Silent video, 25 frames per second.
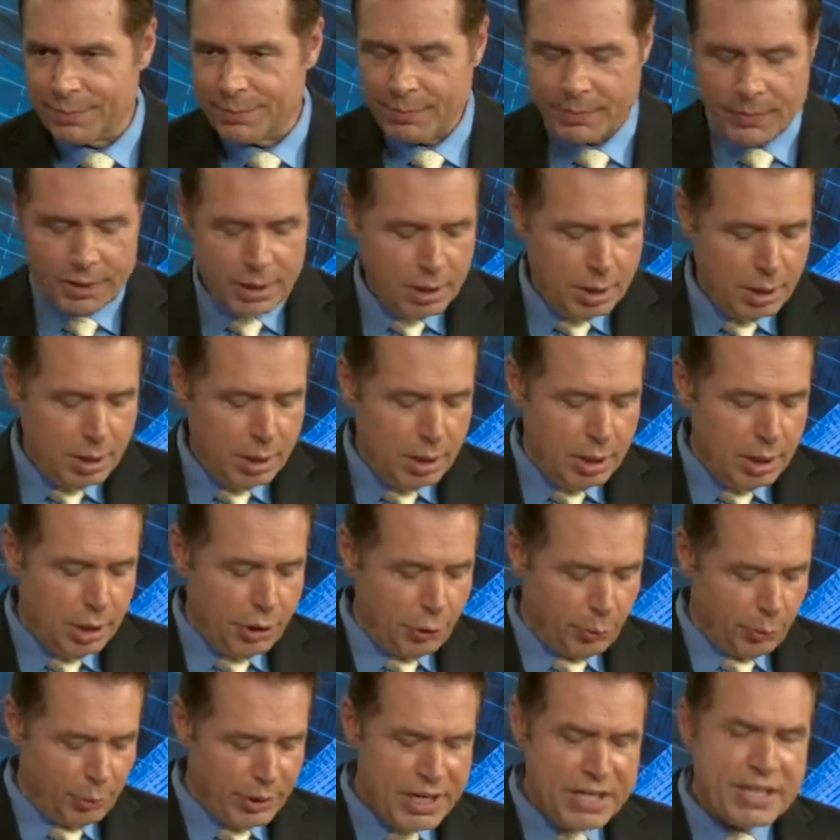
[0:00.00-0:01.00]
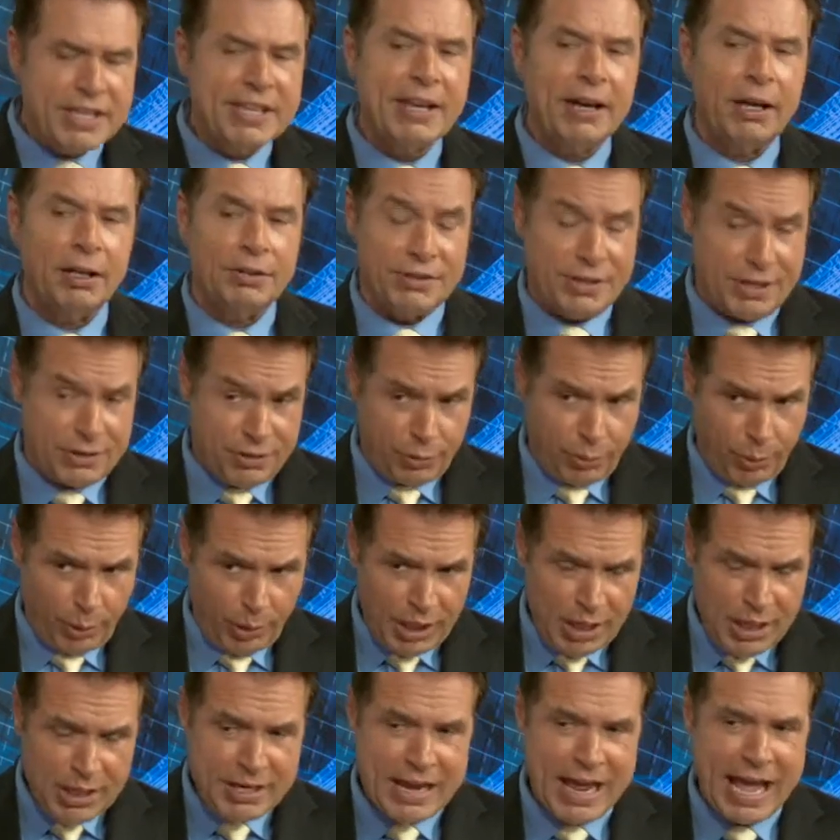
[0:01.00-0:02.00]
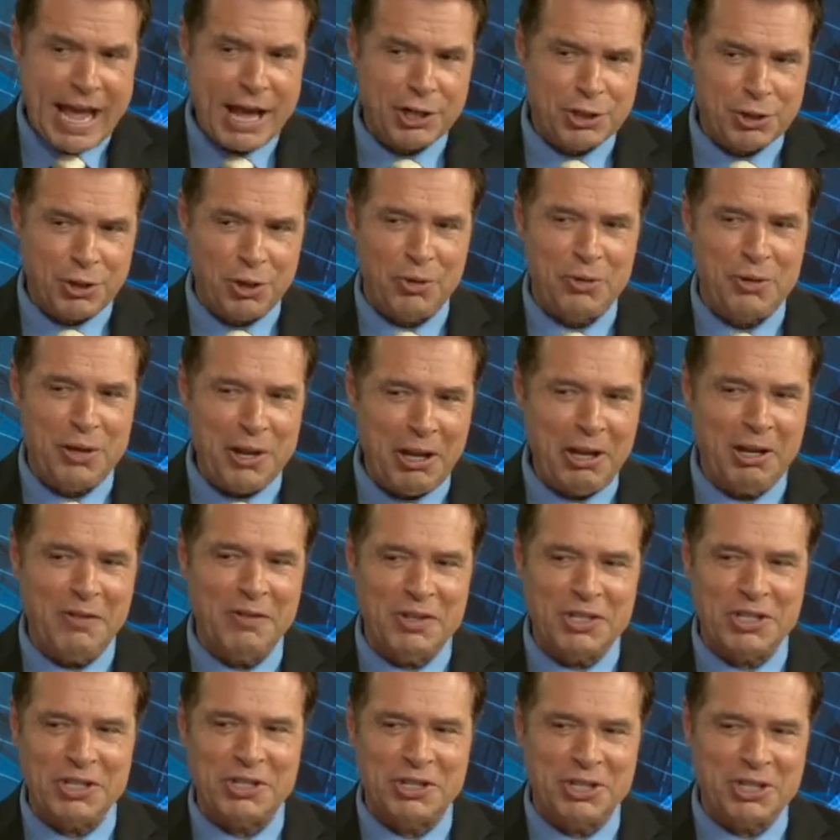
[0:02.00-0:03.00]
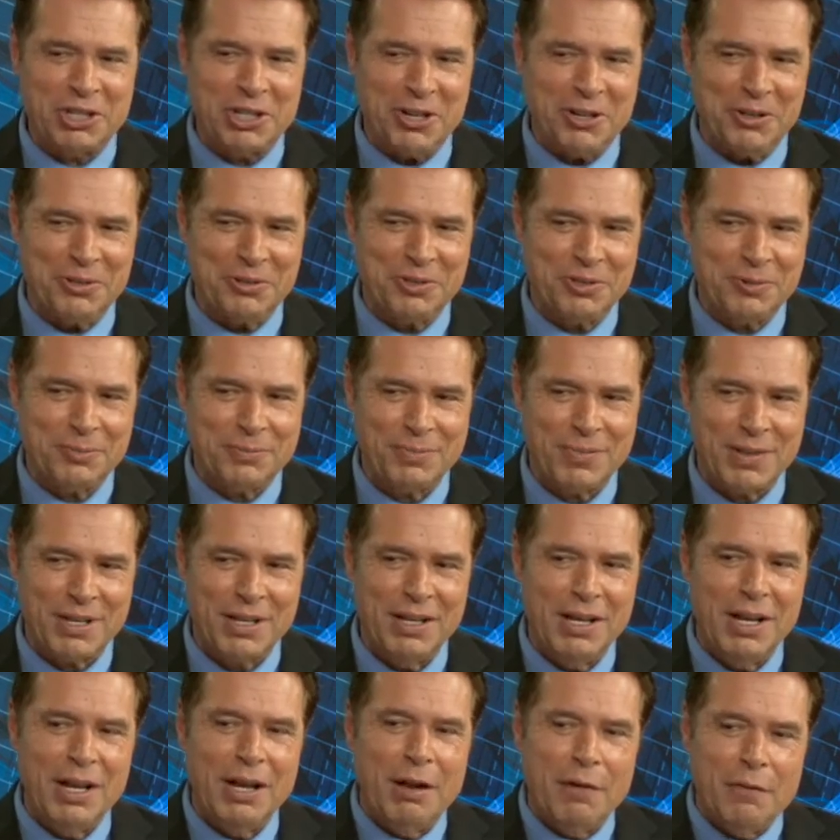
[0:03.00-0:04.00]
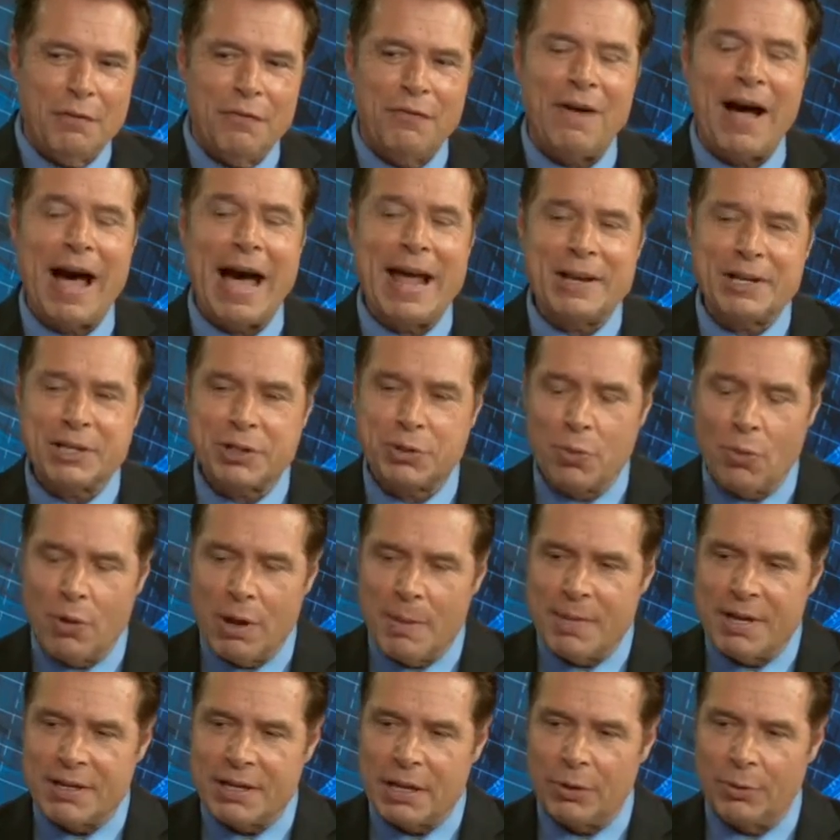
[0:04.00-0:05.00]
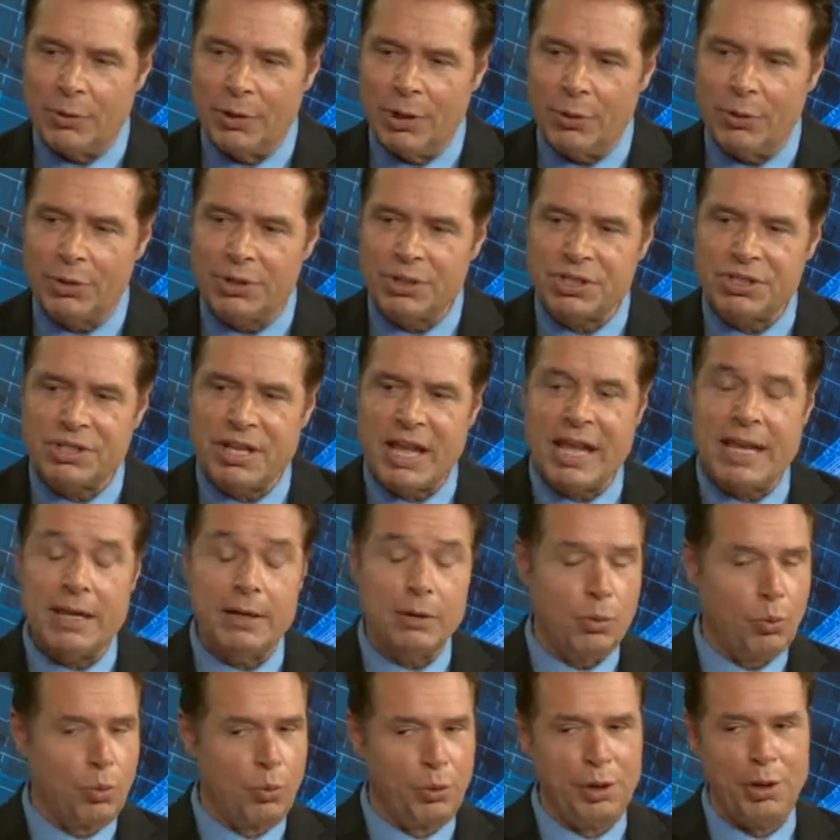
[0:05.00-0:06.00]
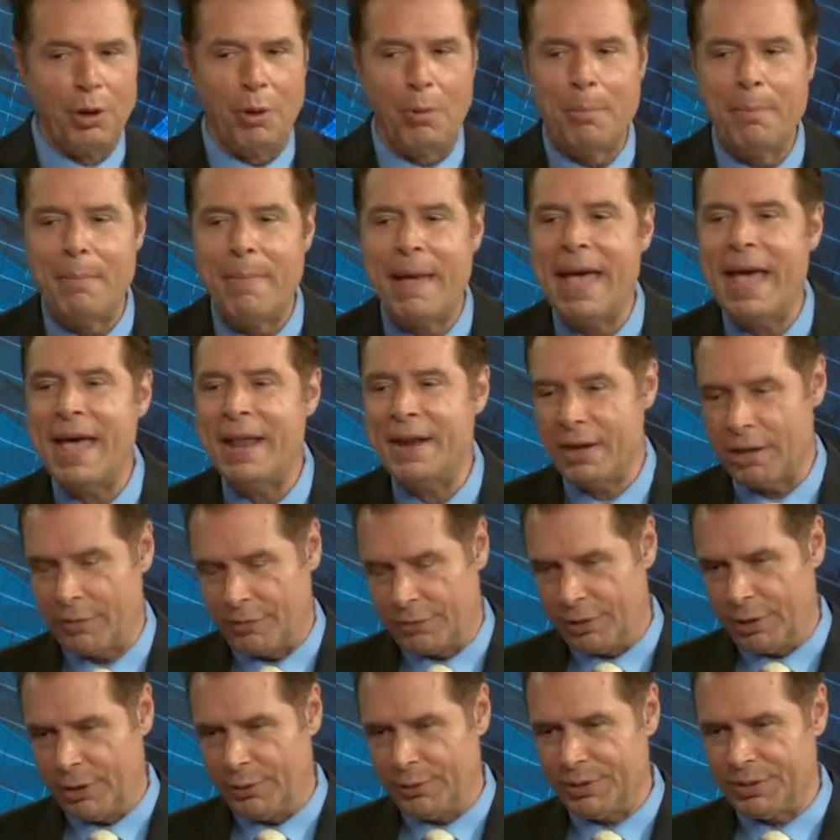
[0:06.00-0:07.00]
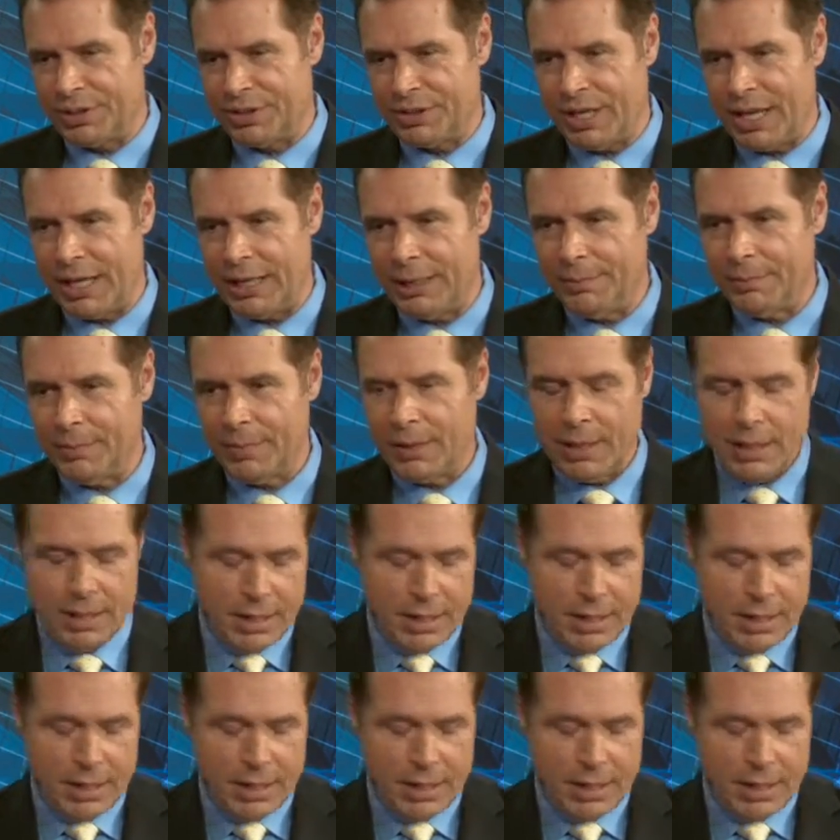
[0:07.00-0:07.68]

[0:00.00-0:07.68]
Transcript: Yes. Three three national television shows. Finest women in real estate, real men of real estate.